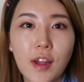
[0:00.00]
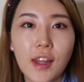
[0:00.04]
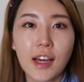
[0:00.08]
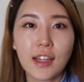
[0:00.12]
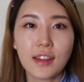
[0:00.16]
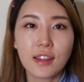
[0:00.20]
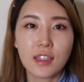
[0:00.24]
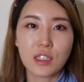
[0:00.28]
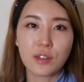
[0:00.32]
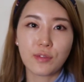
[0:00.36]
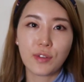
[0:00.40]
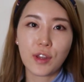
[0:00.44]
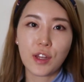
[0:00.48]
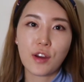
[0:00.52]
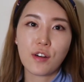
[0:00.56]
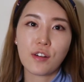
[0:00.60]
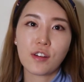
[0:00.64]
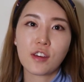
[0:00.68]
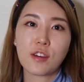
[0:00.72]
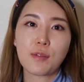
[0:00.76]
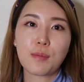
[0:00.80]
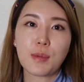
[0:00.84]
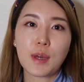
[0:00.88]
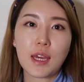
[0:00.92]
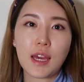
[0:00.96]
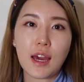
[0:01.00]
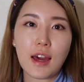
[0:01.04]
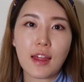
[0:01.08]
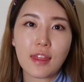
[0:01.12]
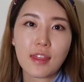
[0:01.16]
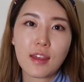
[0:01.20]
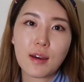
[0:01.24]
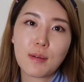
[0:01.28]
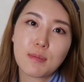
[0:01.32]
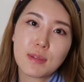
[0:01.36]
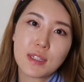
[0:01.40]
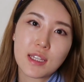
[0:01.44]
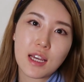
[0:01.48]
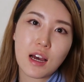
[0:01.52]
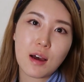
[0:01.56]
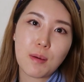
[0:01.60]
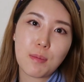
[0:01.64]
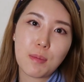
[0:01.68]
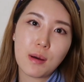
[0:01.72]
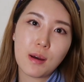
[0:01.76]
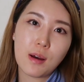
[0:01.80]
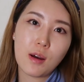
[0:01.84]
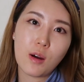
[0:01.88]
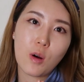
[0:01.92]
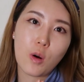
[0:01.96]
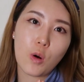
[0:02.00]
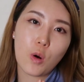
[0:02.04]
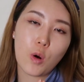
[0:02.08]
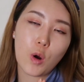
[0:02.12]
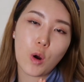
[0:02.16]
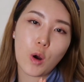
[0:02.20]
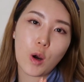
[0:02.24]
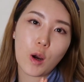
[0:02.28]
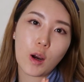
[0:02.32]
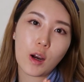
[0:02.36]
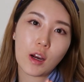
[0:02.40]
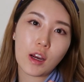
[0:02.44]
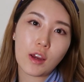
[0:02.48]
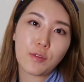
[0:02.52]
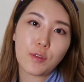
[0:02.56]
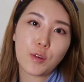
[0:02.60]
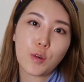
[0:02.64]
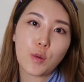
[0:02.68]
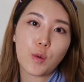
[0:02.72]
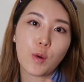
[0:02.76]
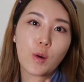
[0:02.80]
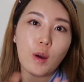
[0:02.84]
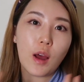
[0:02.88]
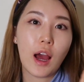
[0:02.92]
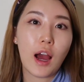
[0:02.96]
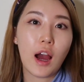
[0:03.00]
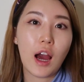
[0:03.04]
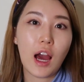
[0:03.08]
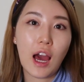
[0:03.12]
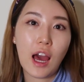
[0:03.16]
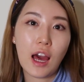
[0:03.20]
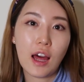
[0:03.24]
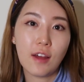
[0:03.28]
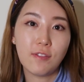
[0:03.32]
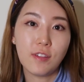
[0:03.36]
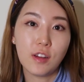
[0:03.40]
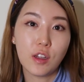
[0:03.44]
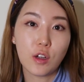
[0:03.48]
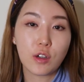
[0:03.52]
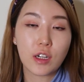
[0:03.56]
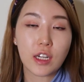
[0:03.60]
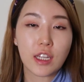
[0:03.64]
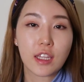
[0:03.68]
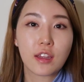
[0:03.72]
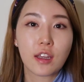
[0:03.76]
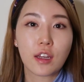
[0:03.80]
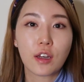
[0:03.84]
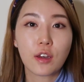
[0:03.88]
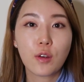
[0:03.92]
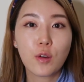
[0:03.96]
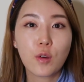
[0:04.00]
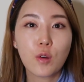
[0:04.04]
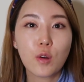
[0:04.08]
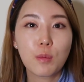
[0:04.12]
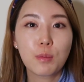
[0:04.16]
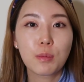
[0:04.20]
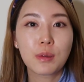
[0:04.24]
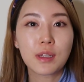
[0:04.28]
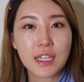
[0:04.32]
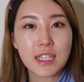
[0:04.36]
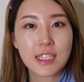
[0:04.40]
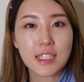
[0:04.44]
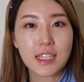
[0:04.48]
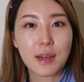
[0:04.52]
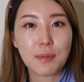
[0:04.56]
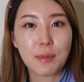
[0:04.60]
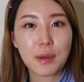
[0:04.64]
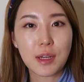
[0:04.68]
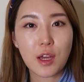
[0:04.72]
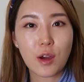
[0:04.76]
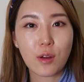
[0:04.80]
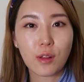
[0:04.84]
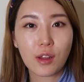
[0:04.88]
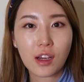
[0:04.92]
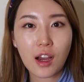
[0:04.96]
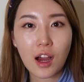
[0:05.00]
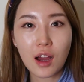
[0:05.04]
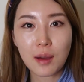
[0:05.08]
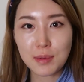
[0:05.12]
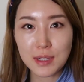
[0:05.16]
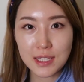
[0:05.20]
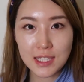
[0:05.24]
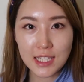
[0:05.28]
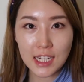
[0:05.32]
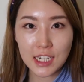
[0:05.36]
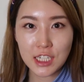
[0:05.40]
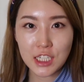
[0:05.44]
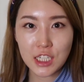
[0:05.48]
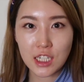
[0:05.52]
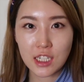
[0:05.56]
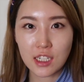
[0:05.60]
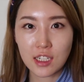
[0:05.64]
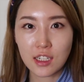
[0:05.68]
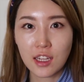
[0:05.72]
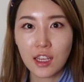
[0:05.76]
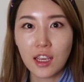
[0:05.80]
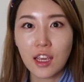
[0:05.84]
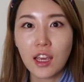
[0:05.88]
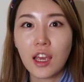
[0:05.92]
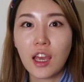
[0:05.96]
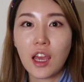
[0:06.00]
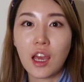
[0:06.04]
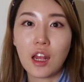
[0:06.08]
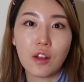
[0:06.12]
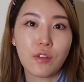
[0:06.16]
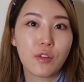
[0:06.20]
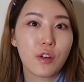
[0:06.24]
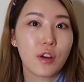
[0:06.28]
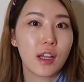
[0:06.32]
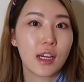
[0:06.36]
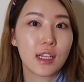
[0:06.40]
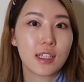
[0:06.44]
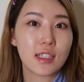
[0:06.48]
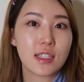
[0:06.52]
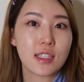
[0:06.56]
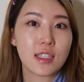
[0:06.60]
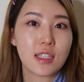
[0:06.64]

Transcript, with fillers: y'all like this video, give me a thumbs up or if you have learned anything new, please let me know in the comment section. And if you'd like